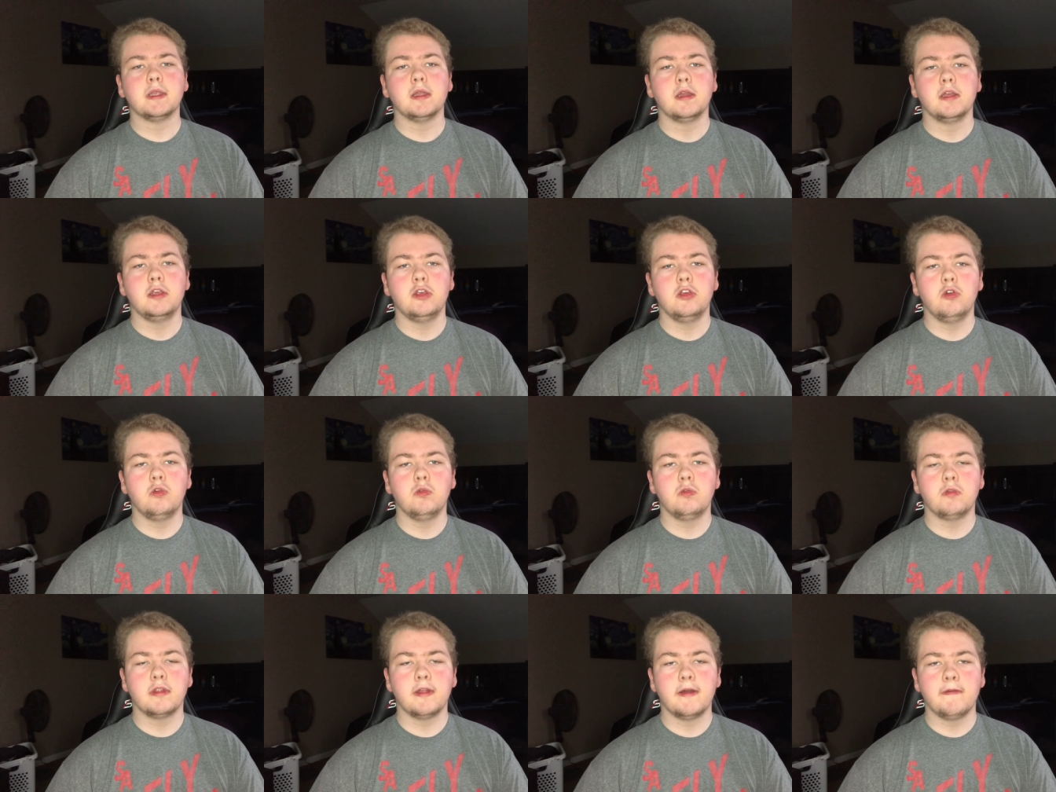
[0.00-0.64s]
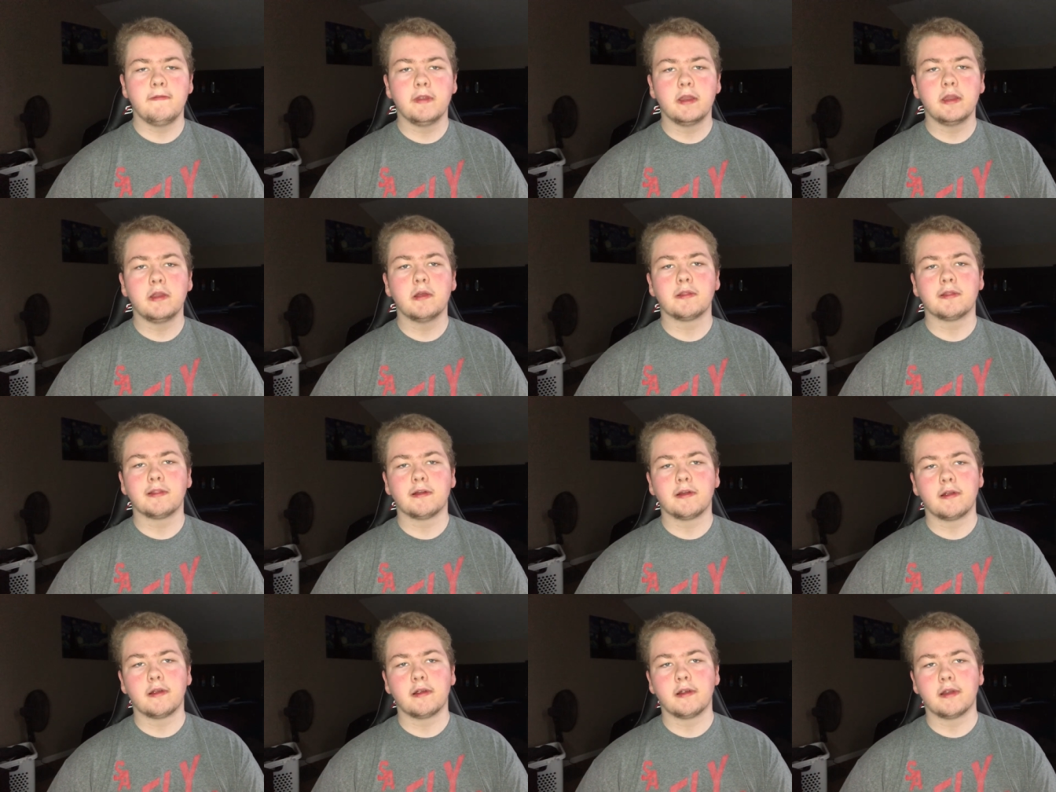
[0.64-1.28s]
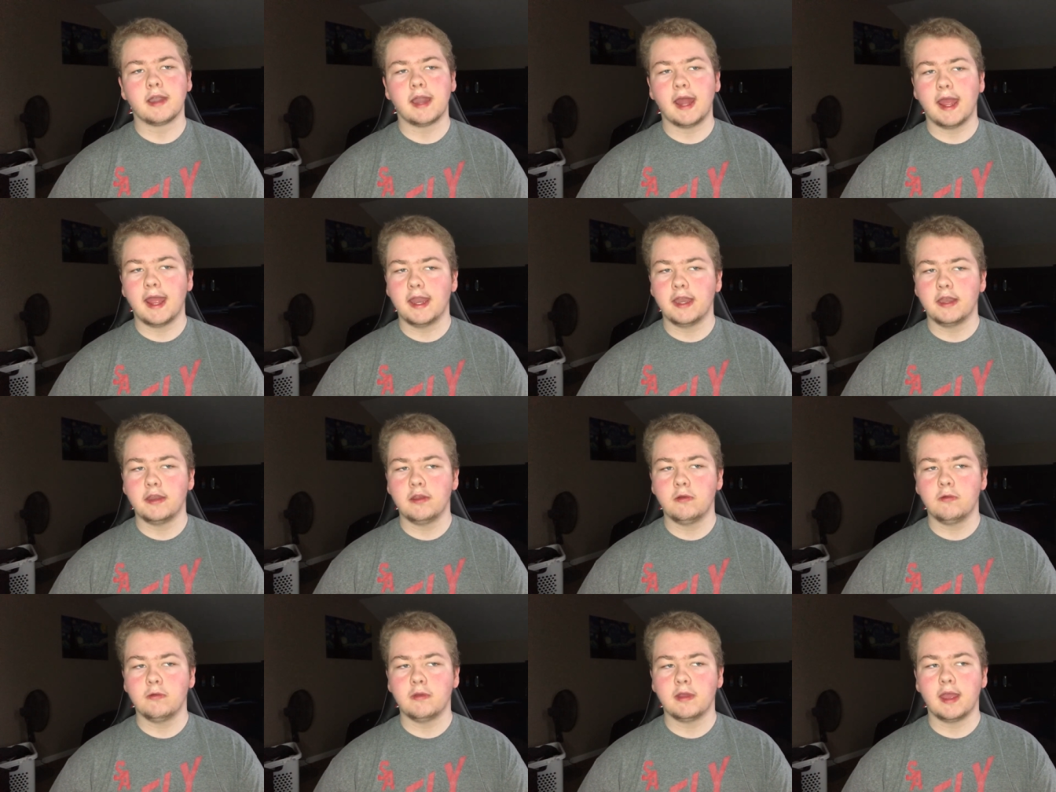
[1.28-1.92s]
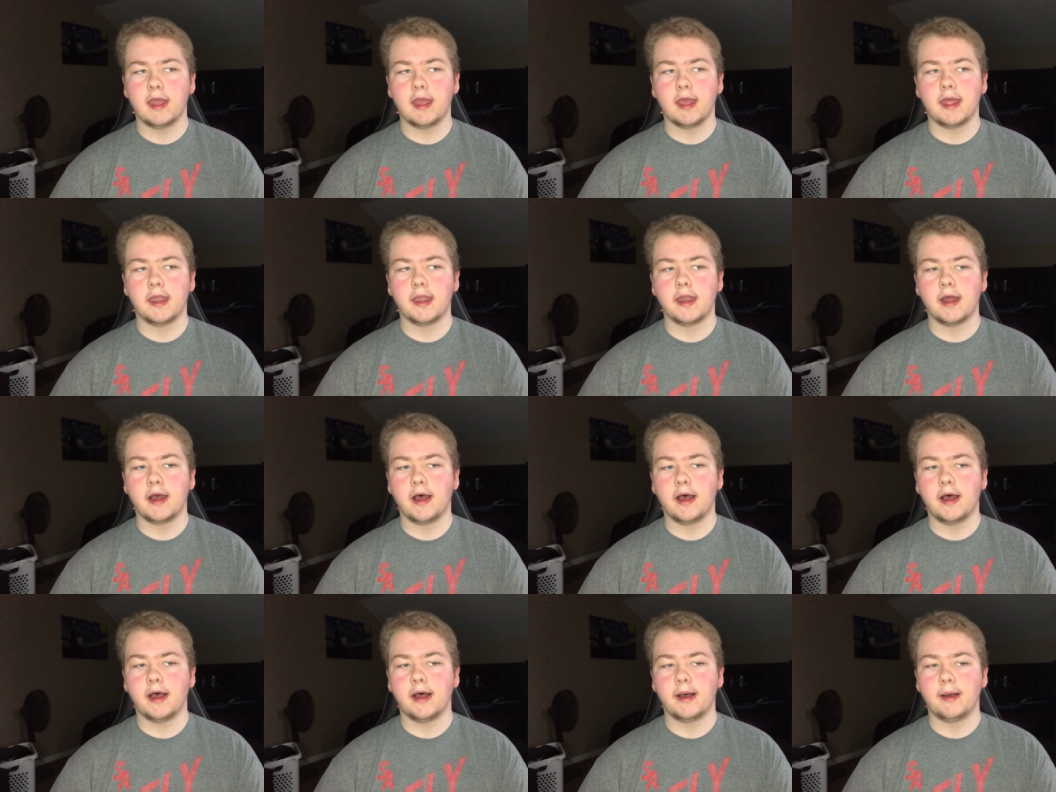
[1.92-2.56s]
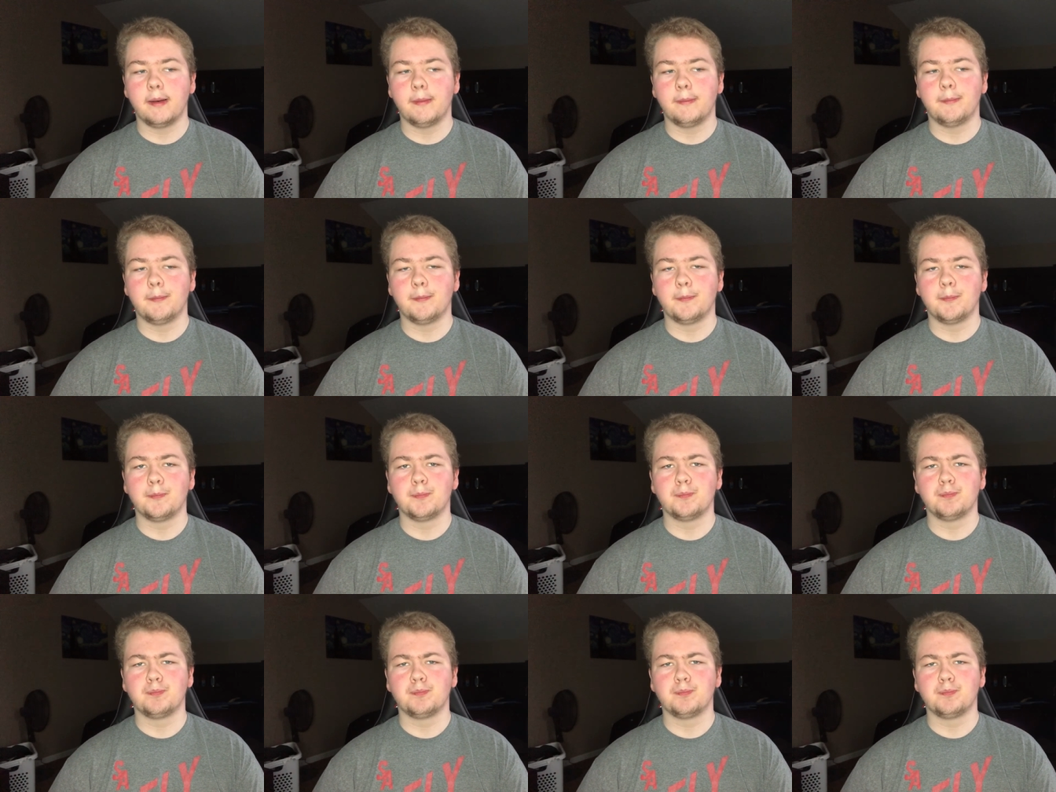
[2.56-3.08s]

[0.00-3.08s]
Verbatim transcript: you live and you learn, and you can um,